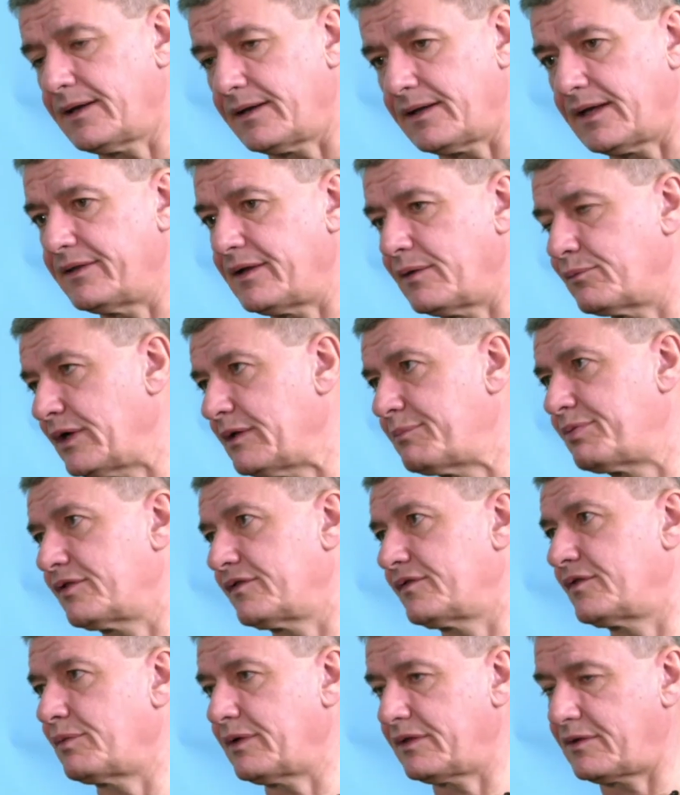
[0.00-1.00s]
Yeah, and then we'll put
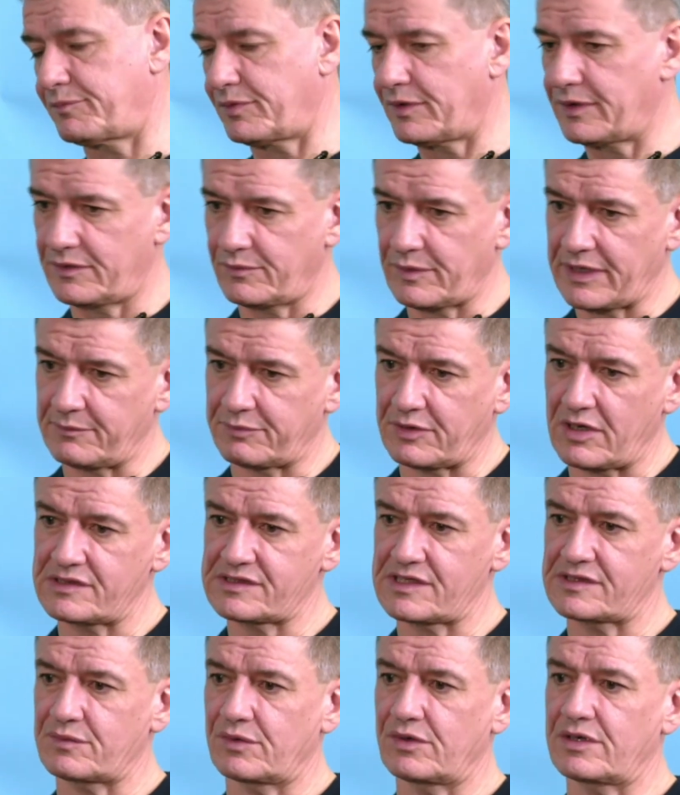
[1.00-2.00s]
it... The way the
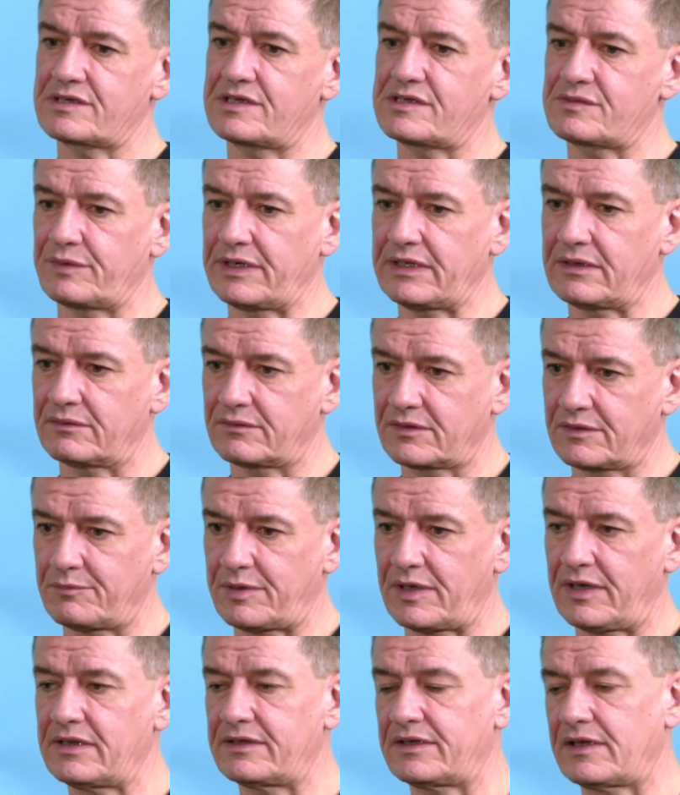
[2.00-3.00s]
process works is we'll
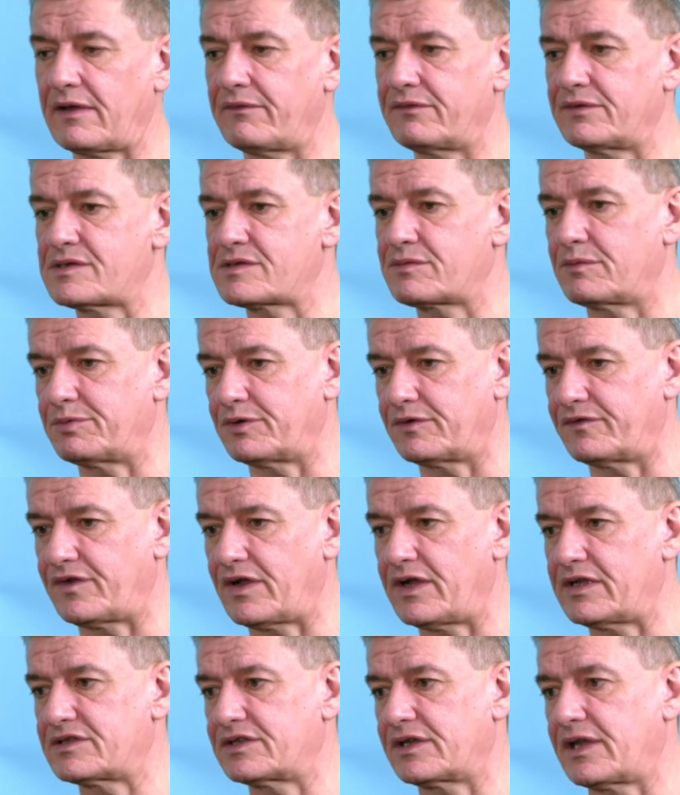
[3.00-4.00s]
compile the evidence, we'll put a
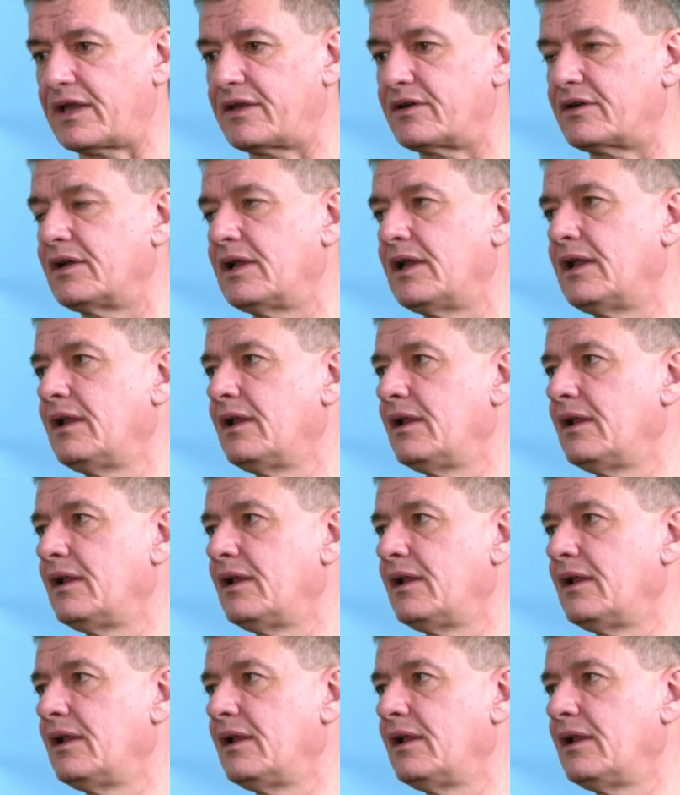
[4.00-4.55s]
file together,